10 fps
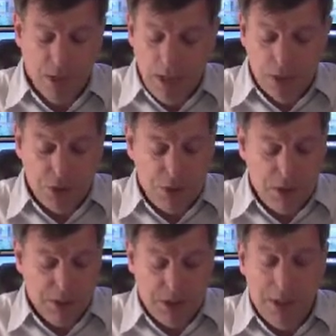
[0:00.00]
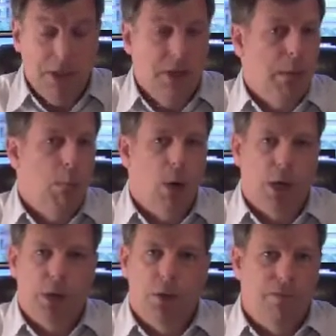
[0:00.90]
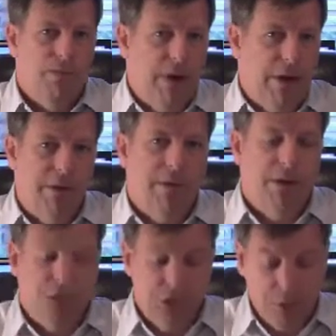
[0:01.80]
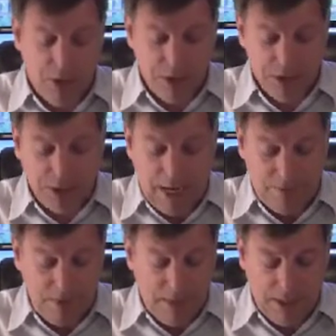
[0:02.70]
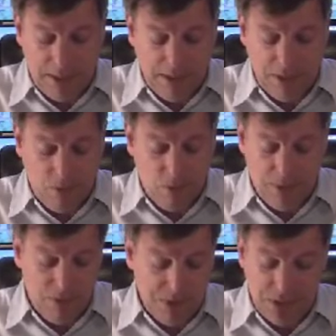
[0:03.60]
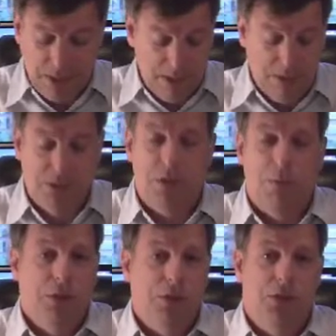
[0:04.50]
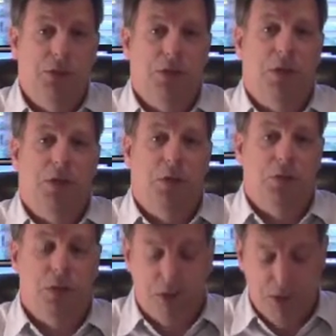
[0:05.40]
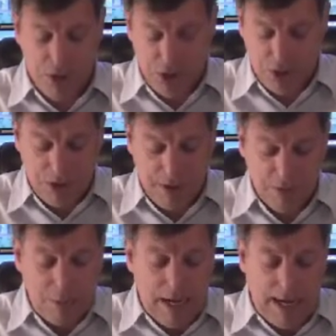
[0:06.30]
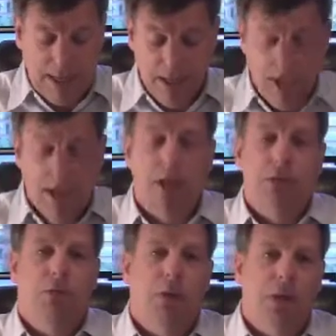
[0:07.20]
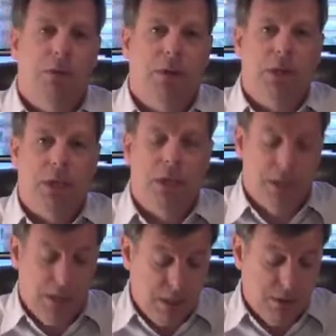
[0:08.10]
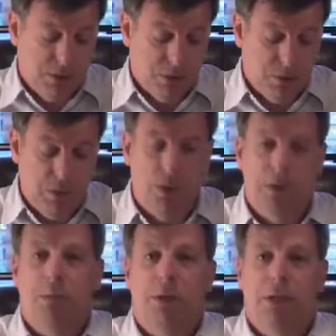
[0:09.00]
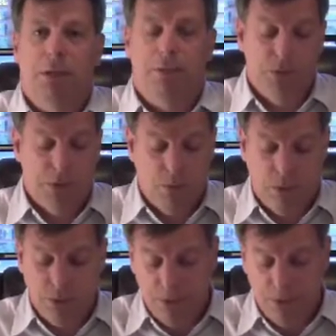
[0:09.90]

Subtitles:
She is an internet marketer, very, very smart and savvy, and one of the reasons I like her so much is she's got a huge heart. She just gives back, and she really, really cares and wants to make a difference in the world.